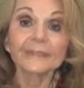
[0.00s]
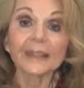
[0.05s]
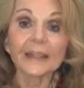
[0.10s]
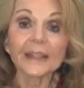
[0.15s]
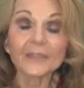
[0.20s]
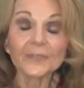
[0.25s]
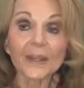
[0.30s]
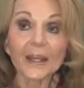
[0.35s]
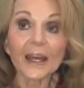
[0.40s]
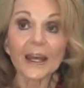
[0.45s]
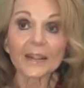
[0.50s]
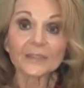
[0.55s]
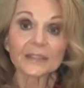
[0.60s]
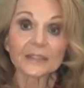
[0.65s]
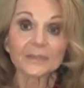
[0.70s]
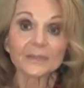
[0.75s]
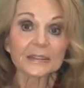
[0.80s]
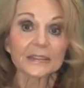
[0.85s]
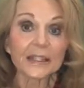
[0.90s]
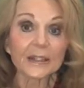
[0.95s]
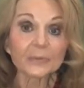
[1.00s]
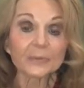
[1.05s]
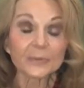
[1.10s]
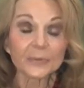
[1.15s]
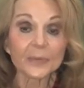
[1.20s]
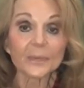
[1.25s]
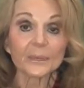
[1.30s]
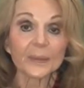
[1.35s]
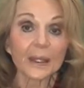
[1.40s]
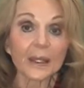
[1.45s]
if you have some
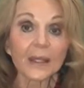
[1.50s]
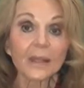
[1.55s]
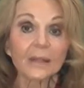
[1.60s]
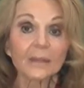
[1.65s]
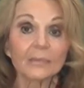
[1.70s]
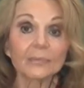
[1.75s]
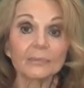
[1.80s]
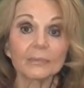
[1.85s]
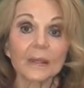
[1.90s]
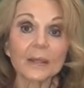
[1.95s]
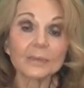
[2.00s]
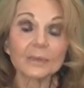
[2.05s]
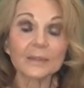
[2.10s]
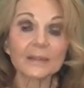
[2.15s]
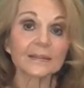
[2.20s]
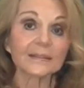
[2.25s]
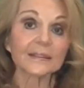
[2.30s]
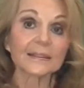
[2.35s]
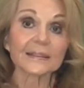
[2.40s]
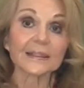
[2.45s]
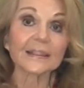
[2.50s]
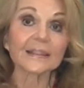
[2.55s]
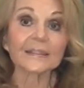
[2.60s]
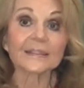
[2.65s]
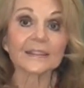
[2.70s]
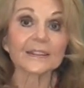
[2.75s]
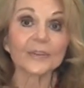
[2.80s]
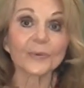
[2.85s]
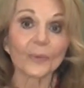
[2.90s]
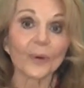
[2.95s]
tips for me, maybe there's
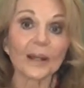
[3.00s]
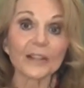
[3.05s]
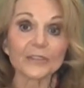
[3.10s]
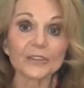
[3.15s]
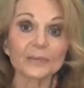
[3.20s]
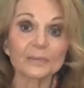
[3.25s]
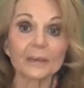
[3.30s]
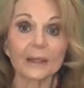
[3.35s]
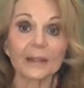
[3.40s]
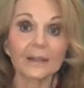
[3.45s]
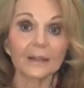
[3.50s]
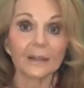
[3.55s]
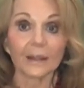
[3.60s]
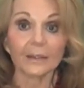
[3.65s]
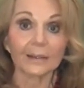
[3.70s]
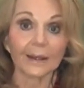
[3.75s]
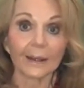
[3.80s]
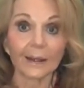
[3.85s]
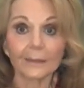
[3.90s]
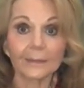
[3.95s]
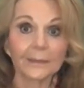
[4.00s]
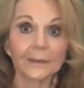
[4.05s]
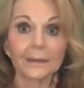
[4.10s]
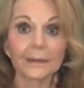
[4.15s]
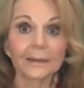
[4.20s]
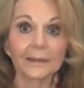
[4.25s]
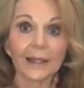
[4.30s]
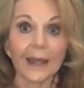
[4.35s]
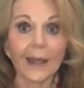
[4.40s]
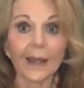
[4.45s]
things that you're watching me and you go,
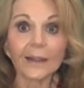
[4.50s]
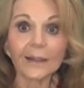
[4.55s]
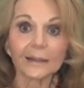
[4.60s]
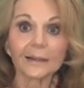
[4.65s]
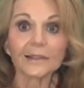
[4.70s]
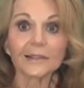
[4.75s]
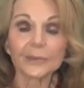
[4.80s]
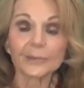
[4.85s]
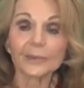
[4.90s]
Alice,